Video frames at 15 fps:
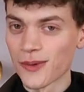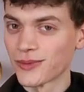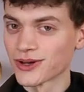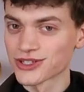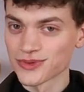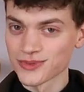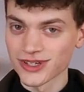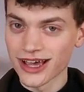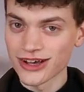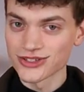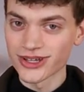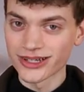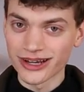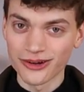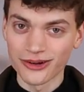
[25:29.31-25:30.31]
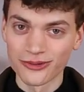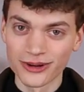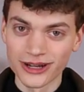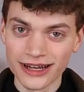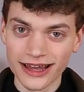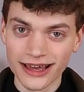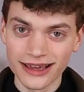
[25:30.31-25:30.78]
But something else that I
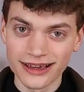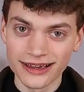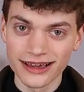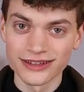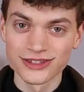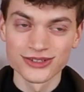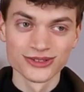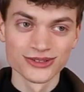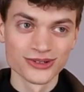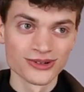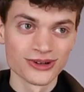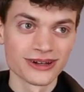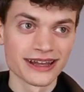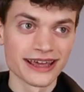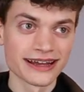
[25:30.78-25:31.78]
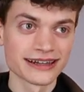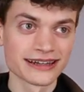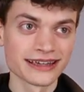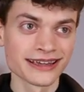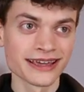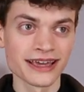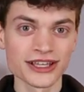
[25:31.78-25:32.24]
really like to do
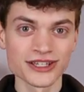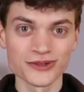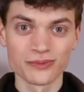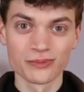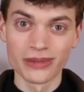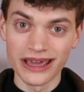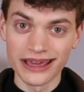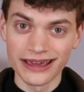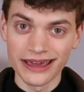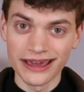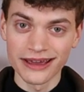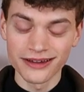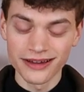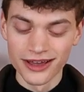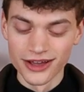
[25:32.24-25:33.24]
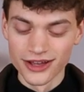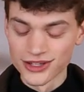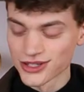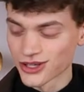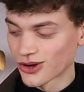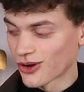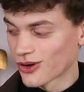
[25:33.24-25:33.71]
lately is baking.
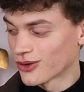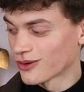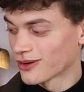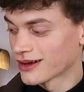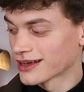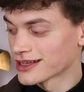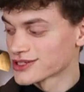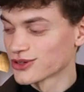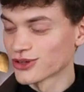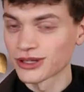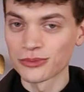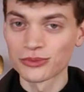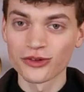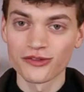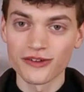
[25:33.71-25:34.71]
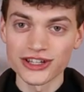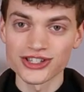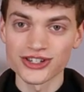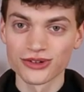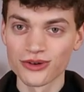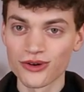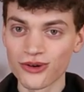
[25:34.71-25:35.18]
So it's nothing
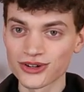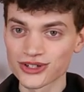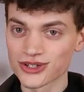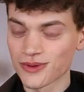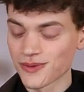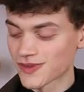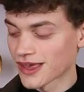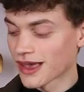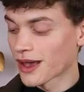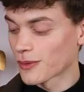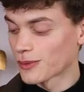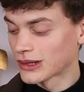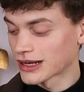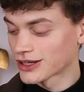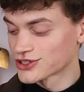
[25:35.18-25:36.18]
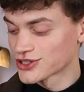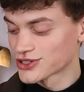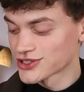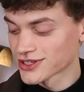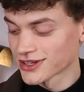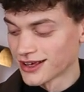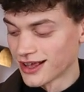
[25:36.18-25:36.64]
professional or something, but I
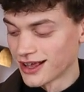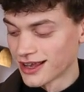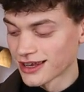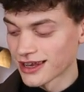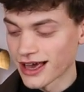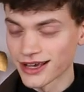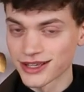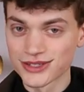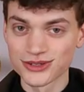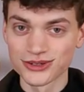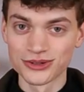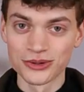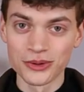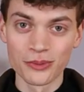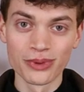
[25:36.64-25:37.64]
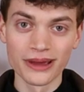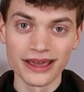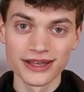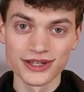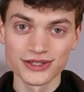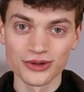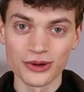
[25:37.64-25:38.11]
just like to
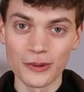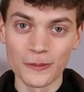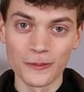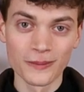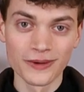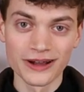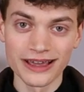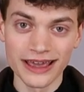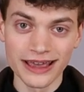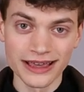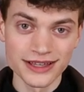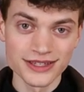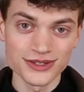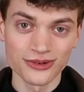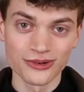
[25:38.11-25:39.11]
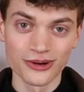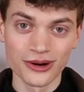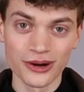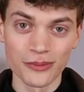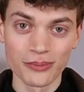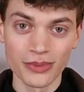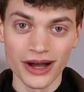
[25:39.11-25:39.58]
bake some cakes
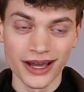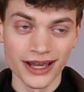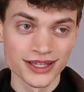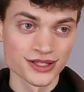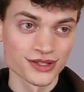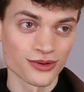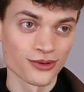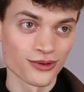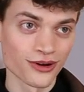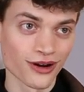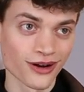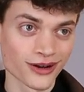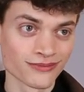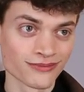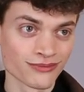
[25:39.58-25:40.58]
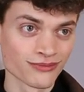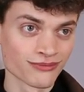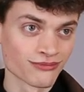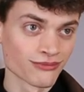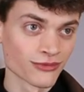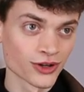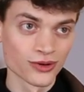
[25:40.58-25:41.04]
or pies or
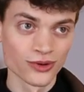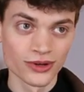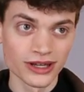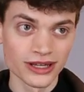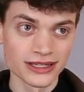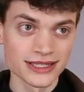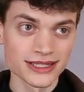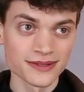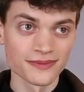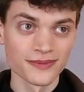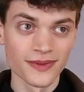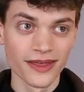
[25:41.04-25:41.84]
cookies.